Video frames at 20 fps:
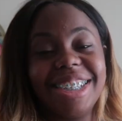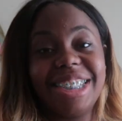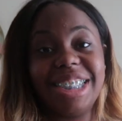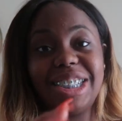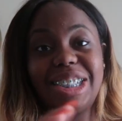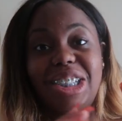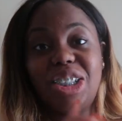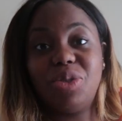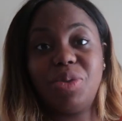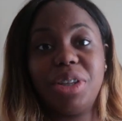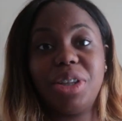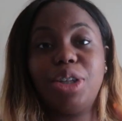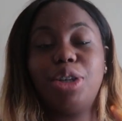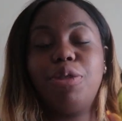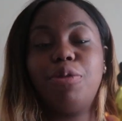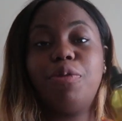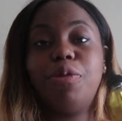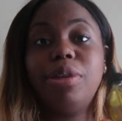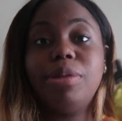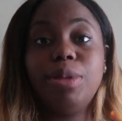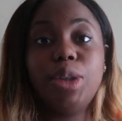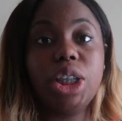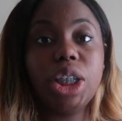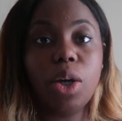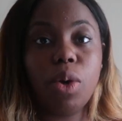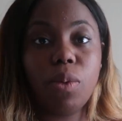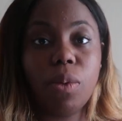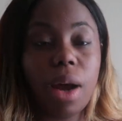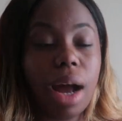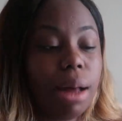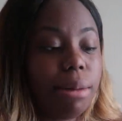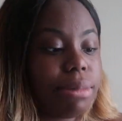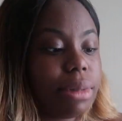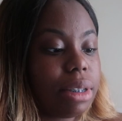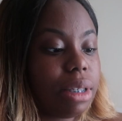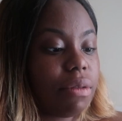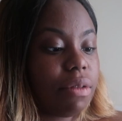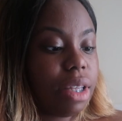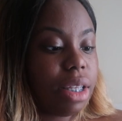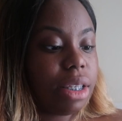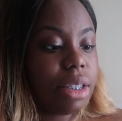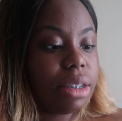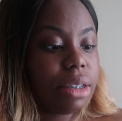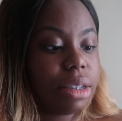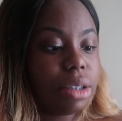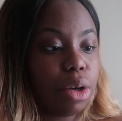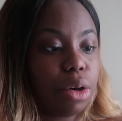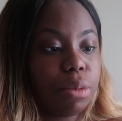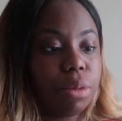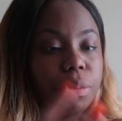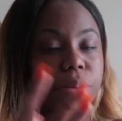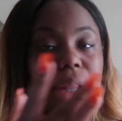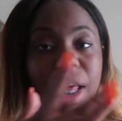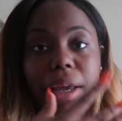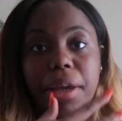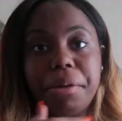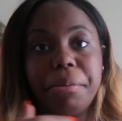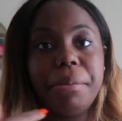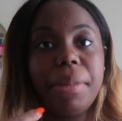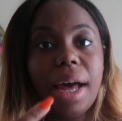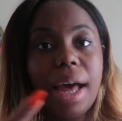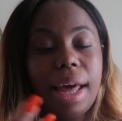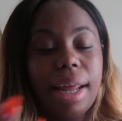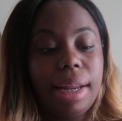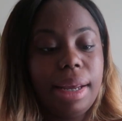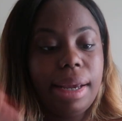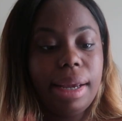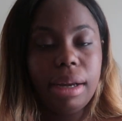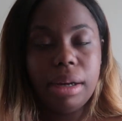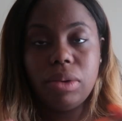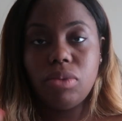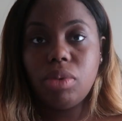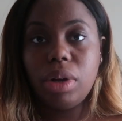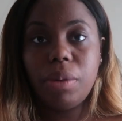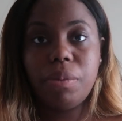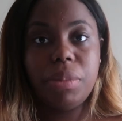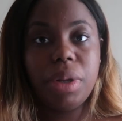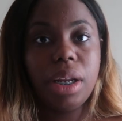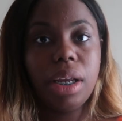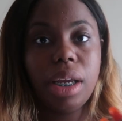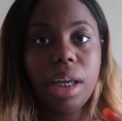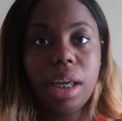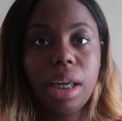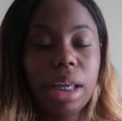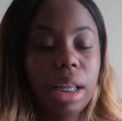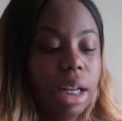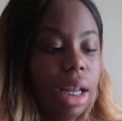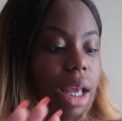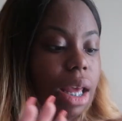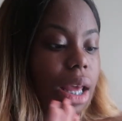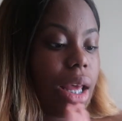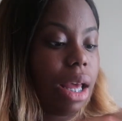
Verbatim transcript: you just do a little few drops of this on like your body and rub it in.